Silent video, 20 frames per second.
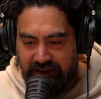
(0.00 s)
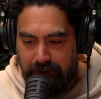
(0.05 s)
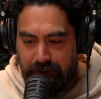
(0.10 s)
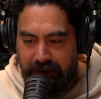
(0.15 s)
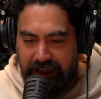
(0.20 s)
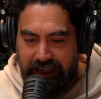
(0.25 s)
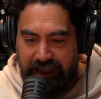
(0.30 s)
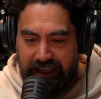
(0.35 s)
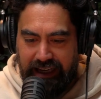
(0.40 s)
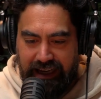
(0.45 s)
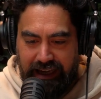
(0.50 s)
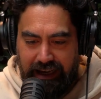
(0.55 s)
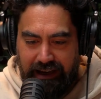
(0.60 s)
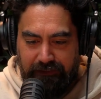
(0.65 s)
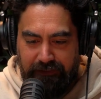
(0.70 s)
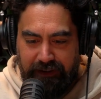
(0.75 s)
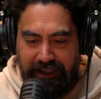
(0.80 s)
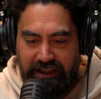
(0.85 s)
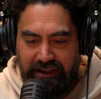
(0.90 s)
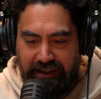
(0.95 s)
to be
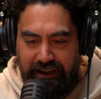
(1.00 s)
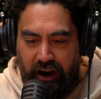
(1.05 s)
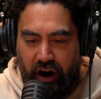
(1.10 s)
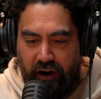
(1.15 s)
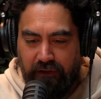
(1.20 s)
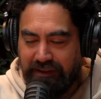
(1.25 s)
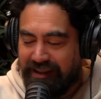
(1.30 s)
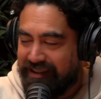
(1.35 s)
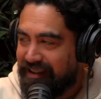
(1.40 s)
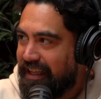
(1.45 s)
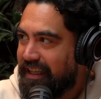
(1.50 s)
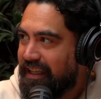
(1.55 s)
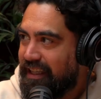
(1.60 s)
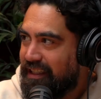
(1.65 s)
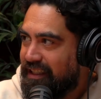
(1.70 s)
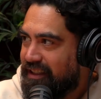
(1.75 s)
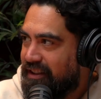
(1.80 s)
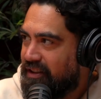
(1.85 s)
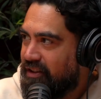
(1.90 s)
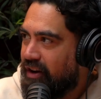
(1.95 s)
featured.
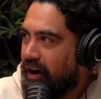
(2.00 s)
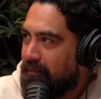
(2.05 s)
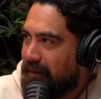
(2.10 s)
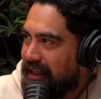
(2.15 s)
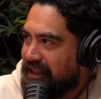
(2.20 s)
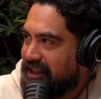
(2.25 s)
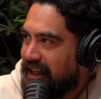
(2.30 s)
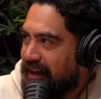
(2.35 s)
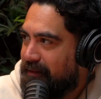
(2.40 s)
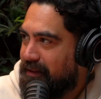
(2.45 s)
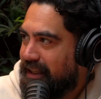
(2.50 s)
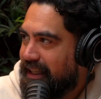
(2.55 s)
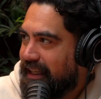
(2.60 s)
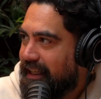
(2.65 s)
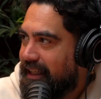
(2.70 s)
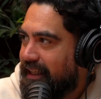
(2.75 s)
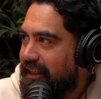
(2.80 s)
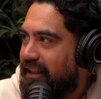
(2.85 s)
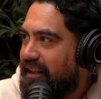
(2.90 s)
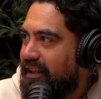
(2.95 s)
Obviously, not much happening
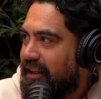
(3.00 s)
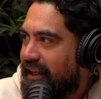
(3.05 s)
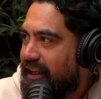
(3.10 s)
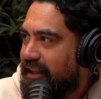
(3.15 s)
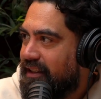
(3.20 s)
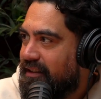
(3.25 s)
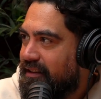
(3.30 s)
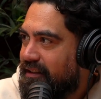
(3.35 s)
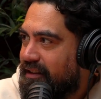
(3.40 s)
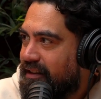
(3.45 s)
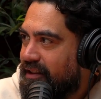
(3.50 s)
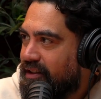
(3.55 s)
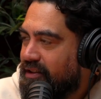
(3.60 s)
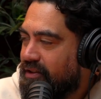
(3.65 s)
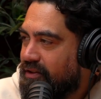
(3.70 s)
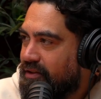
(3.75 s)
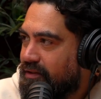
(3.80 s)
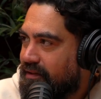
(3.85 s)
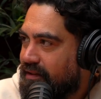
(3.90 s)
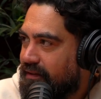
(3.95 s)
in the
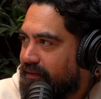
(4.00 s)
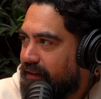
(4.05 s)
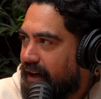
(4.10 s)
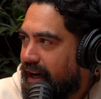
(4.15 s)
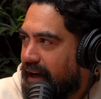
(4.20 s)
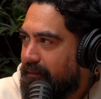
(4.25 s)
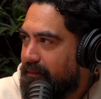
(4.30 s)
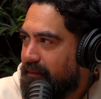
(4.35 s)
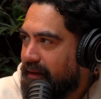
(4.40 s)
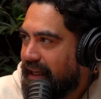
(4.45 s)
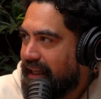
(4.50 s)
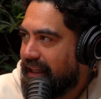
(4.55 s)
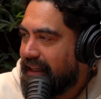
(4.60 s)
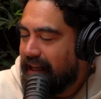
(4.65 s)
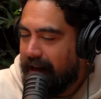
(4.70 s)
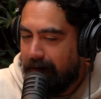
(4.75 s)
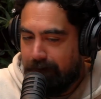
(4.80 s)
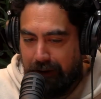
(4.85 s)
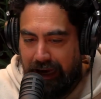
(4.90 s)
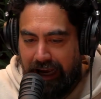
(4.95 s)
news if I'm in
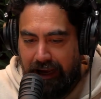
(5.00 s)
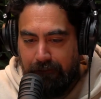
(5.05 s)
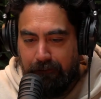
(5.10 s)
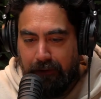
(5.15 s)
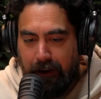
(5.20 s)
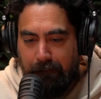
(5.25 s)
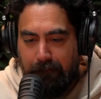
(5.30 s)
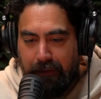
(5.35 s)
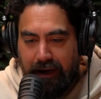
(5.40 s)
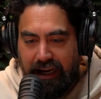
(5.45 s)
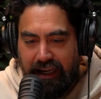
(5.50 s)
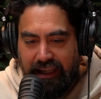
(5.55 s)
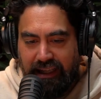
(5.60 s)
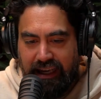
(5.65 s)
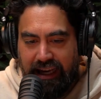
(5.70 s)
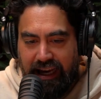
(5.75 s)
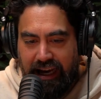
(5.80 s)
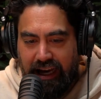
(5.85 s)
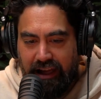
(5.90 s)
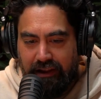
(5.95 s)
their paper. But
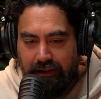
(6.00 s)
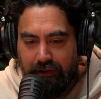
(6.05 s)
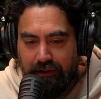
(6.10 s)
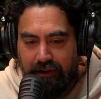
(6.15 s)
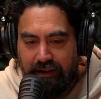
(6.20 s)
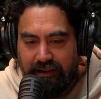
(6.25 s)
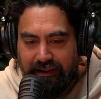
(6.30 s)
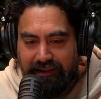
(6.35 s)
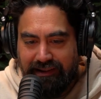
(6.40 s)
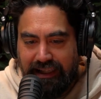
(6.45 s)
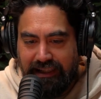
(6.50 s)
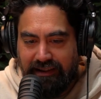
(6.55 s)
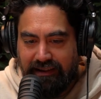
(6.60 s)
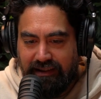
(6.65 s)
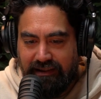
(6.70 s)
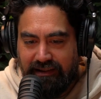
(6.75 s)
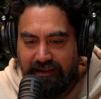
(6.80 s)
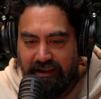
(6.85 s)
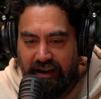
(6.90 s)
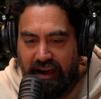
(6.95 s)
yeah, I thought
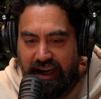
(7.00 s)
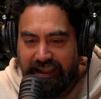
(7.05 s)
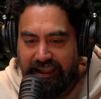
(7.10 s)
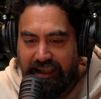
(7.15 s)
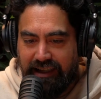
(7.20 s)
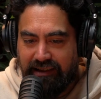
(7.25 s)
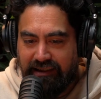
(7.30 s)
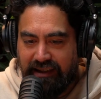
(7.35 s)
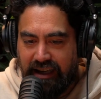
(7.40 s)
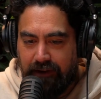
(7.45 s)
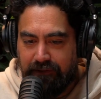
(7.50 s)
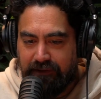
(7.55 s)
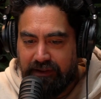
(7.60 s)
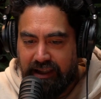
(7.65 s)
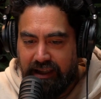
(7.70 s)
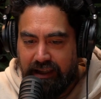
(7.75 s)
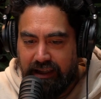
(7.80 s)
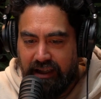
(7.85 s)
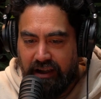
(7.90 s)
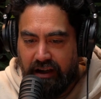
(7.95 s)
sentenced to 9 years
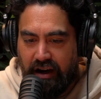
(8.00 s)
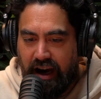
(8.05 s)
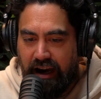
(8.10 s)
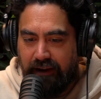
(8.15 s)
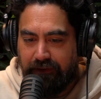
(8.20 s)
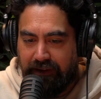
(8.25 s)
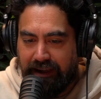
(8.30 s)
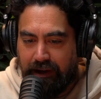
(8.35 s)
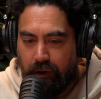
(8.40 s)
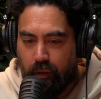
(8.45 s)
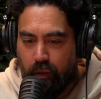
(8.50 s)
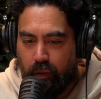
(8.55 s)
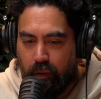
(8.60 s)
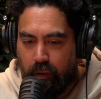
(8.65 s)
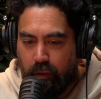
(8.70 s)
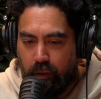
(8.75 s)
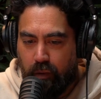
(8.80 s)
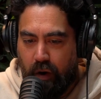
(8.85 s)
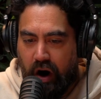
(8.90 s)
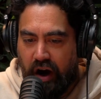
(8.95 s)
after
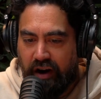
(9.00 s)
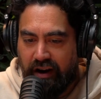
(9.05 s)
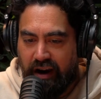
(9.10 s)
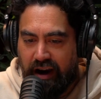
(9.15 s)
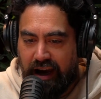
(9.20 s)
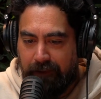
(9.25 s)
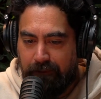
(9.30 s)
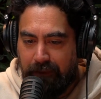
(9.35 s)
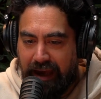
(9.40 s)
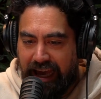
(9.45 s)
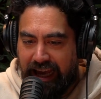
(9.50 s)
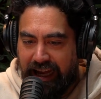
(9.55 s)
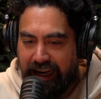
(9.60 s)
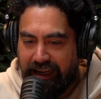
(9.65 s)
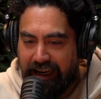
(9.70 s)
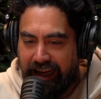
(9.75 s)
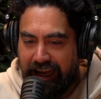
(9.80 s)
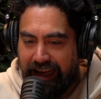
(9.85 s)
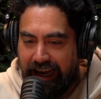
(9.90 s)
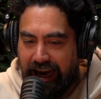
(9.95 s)
knifing Wad-Eye
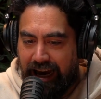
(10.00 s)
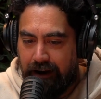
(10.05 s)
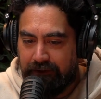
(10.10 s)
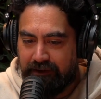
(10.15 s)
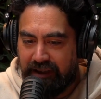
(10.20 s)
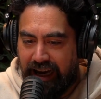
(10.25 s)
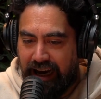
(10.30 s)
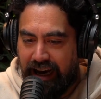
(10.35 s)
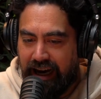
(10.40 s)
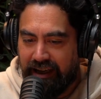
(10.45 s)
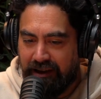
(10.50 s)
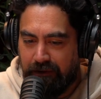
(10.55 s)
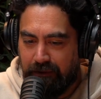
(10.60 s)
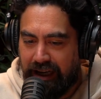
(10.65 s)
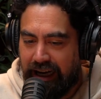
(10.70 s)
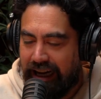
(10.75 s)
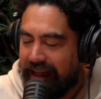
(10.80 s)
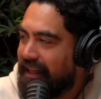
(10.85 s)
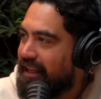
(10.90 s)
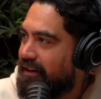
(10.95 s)
Man after
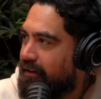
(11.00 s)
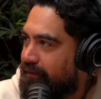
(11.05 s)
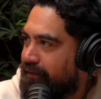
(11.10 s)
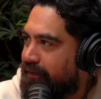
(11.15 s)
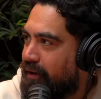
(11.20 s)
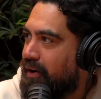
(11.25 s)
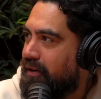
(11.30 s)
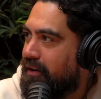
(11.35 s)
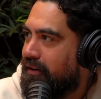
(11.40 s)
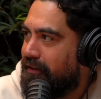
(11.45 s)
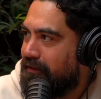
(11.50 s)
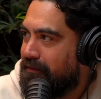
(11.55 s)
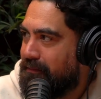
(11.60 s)
argument and then a photo of